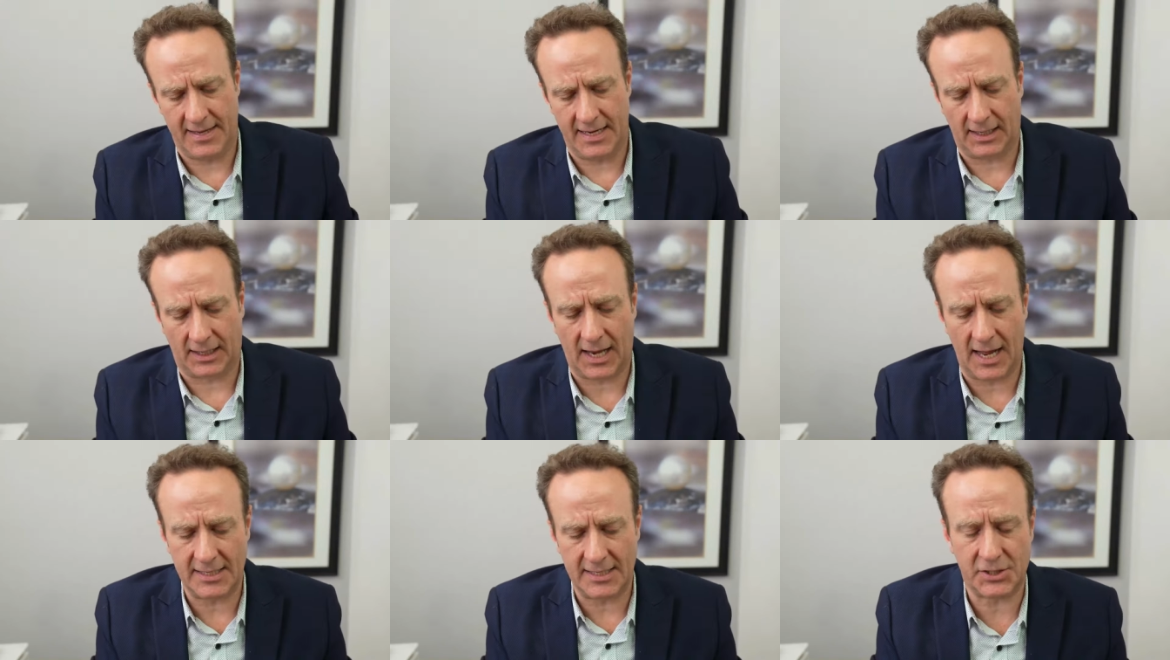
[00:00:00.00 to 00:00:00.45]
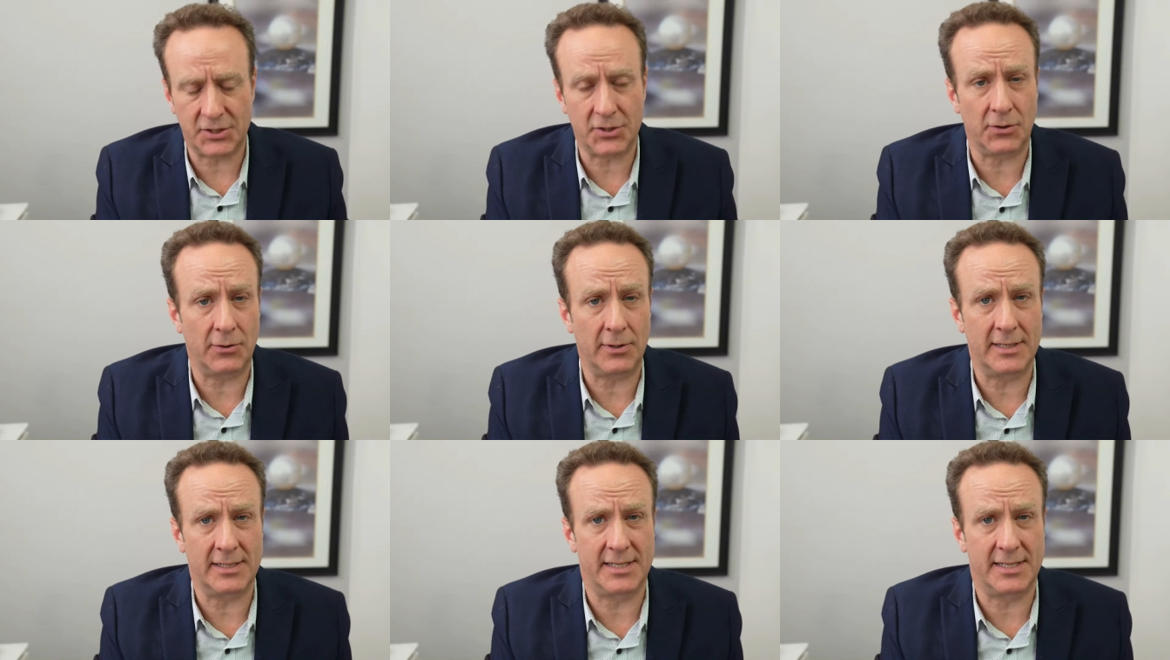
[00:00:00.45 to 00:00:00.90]
the
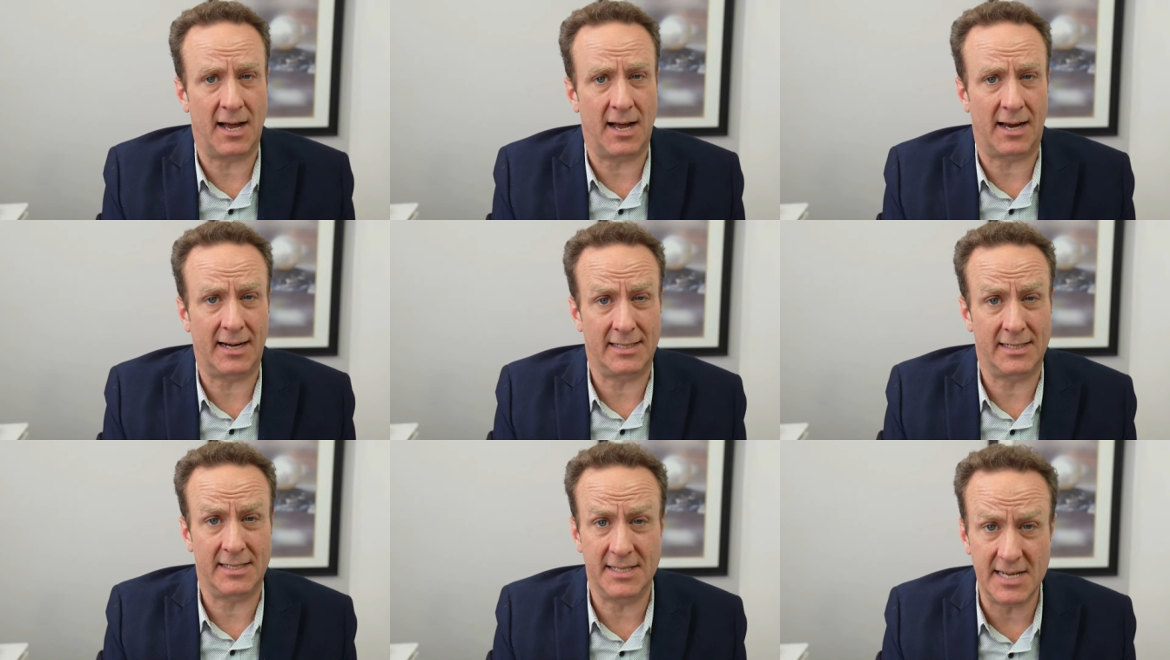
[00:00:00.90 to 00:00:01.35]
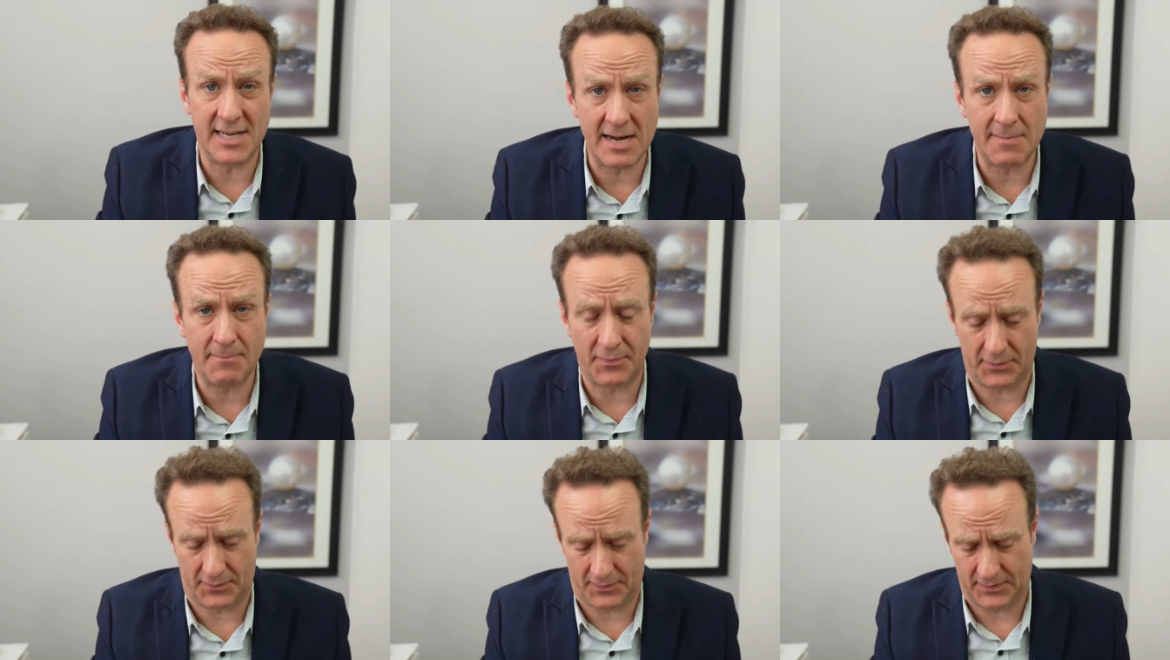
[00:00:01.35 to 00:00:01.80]
luster is not as
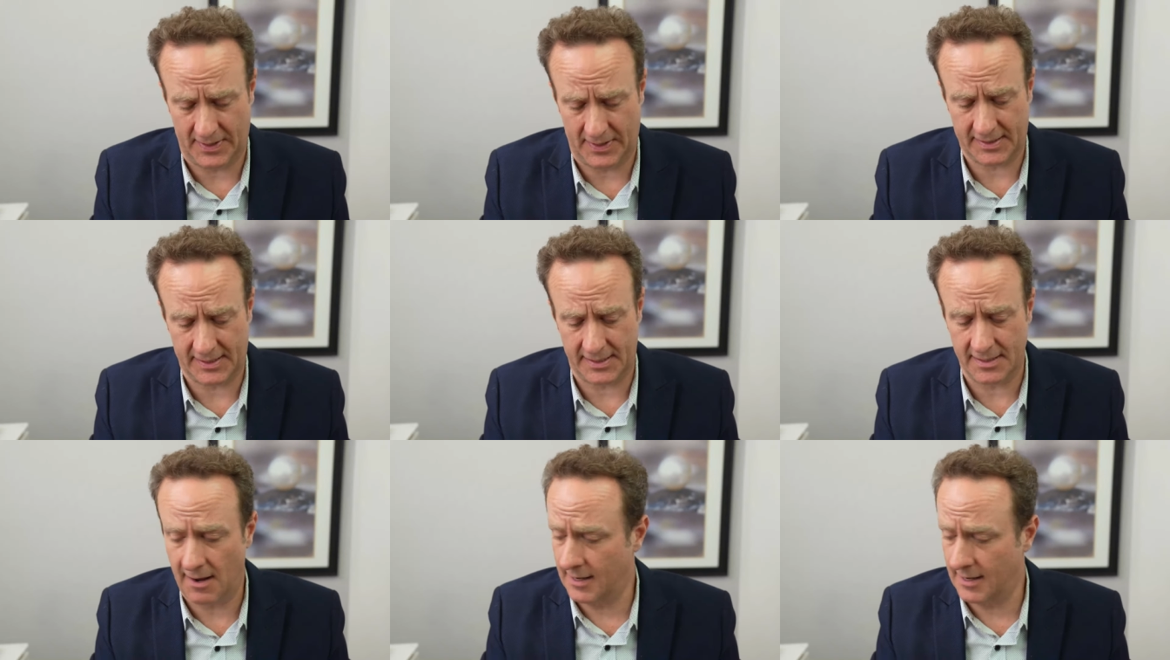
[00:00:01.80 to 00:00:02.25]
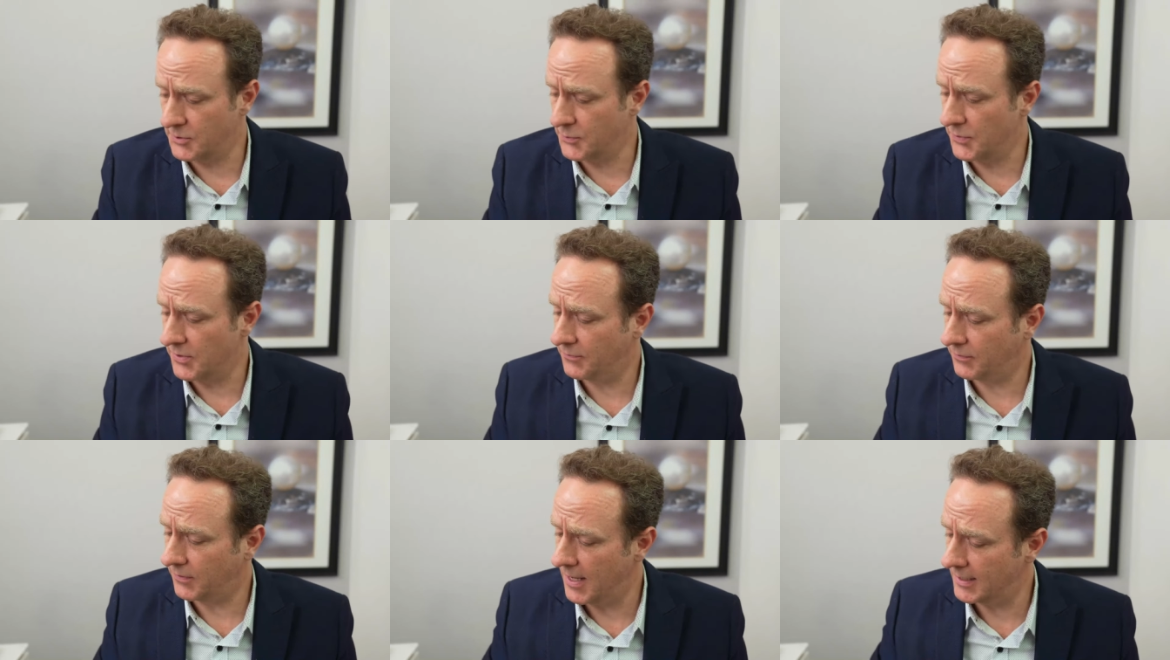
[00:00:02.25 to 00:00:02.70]
deep. It's not as
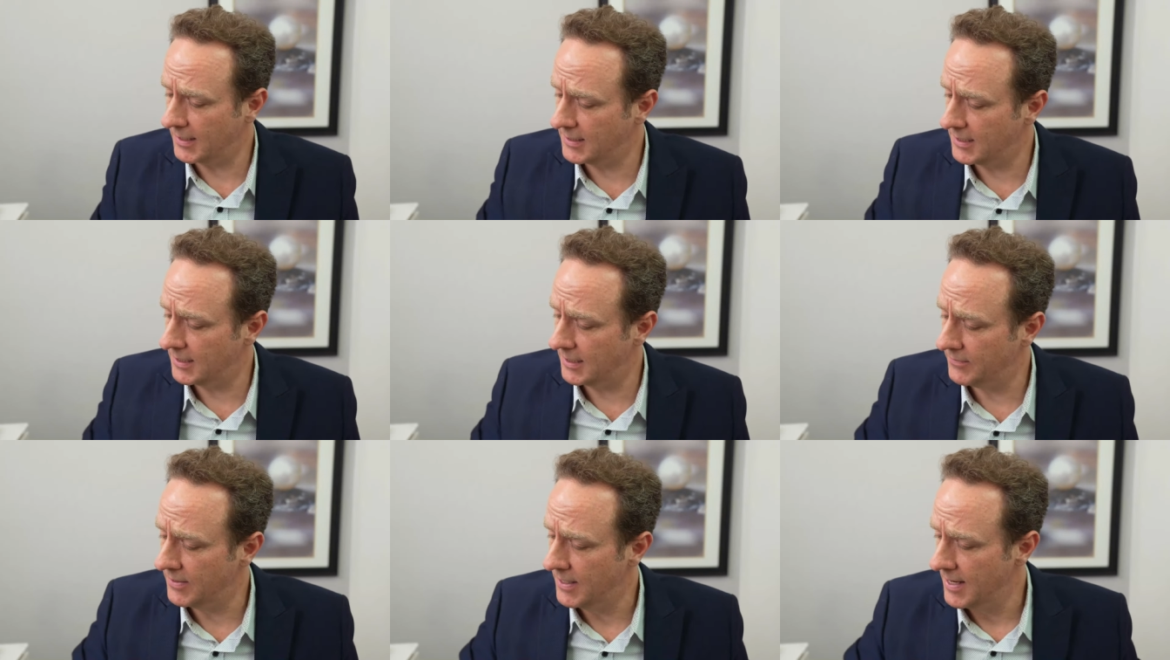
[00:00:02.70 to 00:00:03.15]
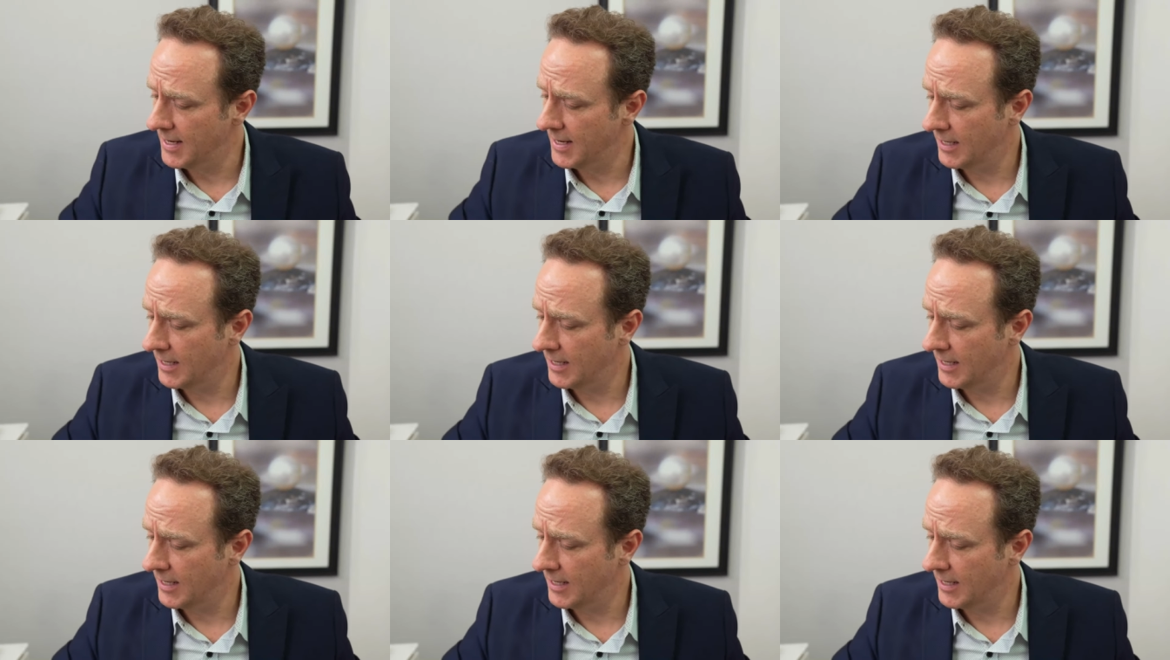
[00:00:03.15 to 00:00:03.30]
reflective.